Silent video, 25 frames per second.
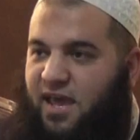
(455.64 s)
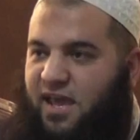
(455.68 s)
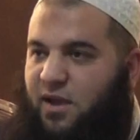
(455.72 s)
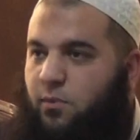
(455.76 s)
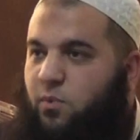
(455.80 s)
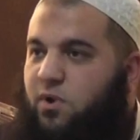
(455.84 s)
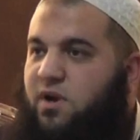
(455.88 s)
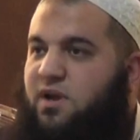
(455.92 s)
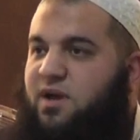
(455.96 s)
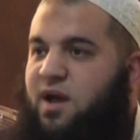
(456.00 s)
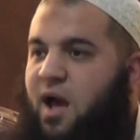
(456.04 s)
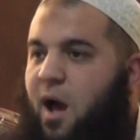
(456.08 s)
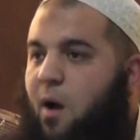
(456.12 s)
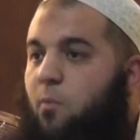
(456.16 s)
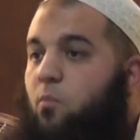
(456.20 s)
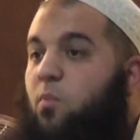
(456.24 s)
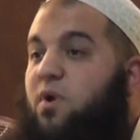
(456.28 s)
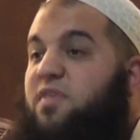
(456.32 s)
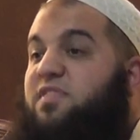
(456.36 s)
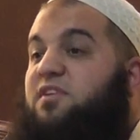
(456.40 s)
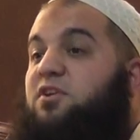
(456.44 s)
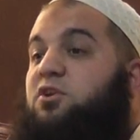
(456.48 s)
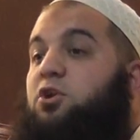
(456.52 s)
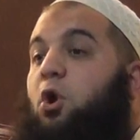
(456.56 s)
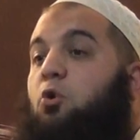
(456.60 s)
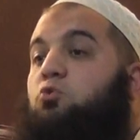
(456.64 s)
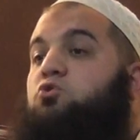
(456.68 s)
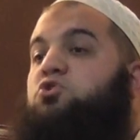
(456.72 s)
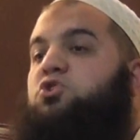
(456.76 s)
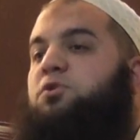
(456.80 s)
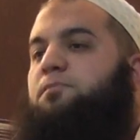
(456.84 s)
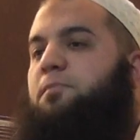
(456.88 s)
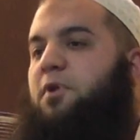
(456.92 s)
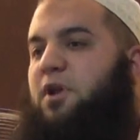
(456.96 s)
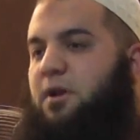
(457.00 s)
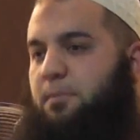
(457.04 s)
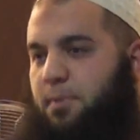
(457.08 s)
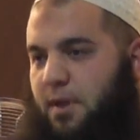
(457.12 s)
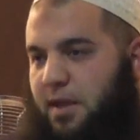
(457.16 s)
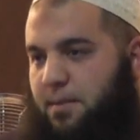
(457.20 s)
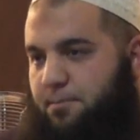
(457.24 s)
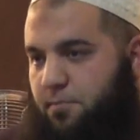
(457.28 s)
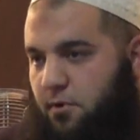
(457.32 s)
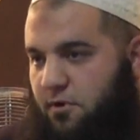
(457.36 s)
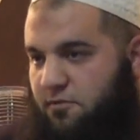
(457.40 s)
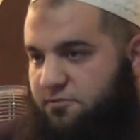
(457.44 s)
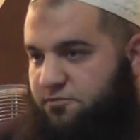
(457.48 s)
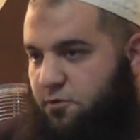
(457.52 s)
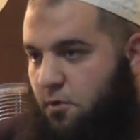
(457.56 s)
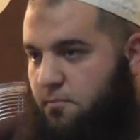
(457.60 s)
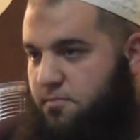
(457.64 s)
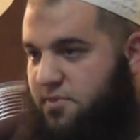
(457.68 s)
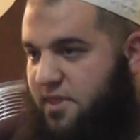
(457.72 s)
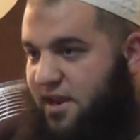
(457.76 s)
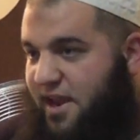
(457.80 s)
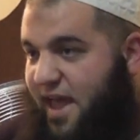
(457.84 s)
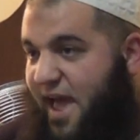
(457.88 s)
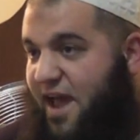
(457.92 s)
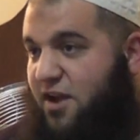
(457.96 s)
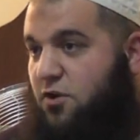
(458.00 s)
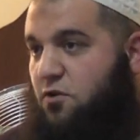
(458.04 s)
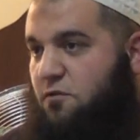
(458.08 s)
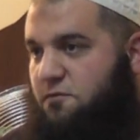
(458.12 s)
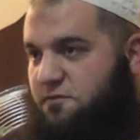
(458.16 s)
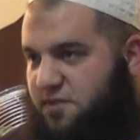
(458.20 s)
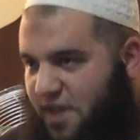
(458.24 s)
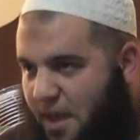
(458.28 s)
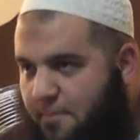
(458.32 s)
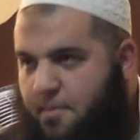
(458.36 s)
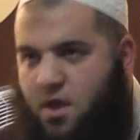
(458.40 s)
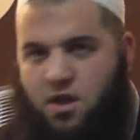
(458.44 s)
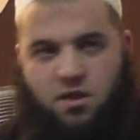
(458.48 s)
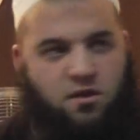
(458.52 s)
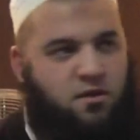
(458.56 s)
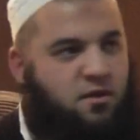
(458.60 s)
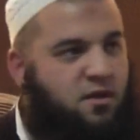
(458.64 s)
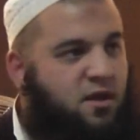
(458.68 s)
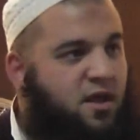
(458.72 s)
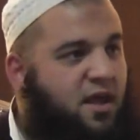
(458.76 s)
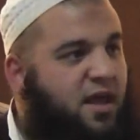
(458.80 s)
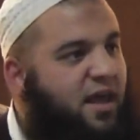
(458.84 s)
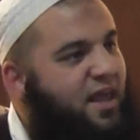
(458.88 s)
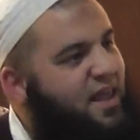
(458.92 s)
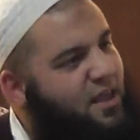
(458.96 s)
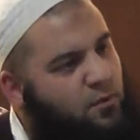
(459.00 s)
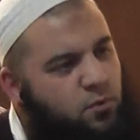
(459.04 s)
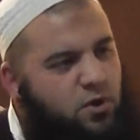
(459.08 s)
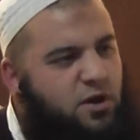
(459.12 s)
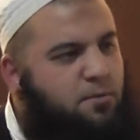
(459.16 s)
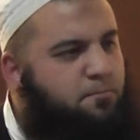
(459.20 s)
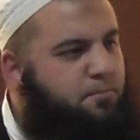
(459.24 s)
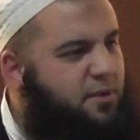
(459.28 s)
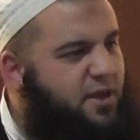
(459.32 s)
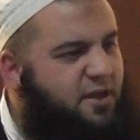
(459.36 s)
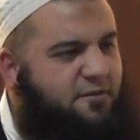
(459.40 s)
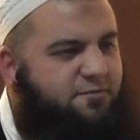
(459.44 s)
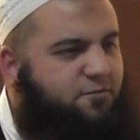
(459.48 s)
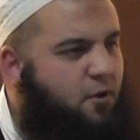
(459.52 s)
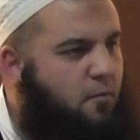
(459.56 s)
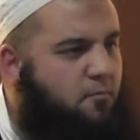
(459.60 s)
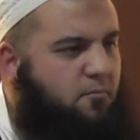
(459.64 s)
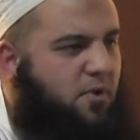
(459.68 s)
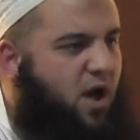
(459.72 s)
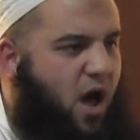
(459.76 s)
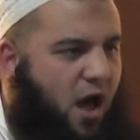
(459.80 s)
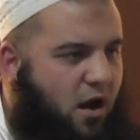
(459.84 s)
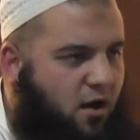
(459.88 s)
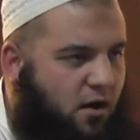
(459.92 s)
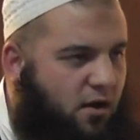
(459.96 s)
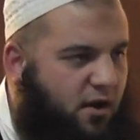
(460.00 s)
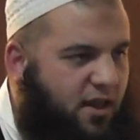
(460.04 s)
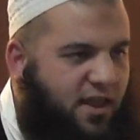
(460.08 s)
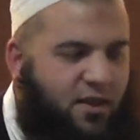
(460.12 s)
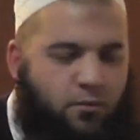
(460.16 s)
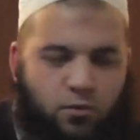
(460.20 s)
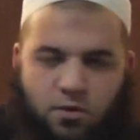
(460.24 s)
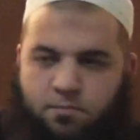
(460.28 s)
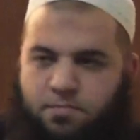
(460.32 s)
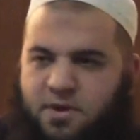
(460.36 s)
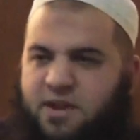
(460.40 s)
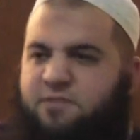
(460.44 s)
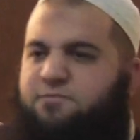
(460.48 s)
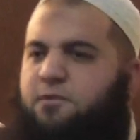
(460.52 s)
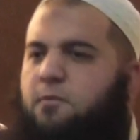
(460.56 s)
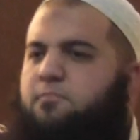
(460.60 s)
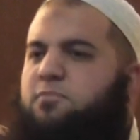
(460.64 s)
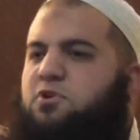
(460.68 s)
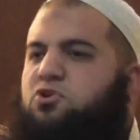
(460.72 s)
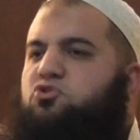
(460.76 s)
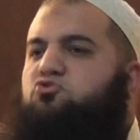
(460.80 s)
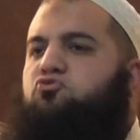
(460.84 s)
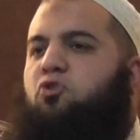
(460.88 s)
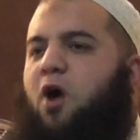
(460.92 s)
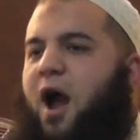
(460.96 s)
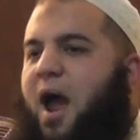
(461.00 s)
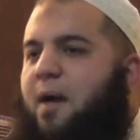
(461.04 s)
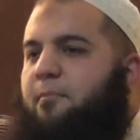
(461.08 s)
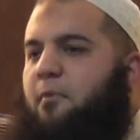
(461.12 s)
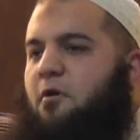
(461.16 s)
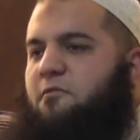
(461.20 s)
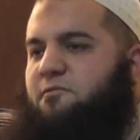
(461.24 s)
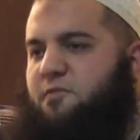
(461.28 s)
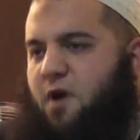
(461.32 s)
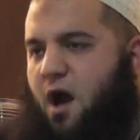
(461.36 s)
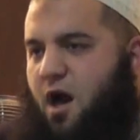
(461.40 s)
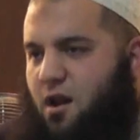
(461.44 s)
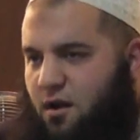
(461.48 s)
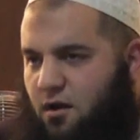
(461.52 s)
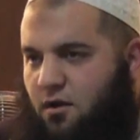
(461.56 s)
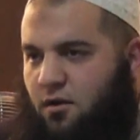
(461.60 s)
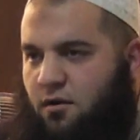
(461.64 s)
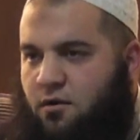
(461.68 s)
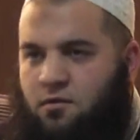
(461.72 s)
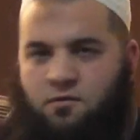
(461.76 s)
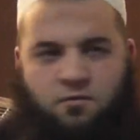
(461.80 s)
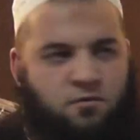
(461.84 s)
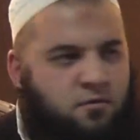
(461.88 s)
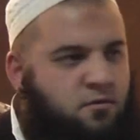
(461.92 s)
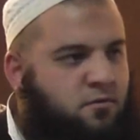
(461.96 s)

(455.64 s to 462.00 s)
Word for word: He will come with notable people from the land of Yemen. He will be from Qarn. He will be from the tribe of Qarn.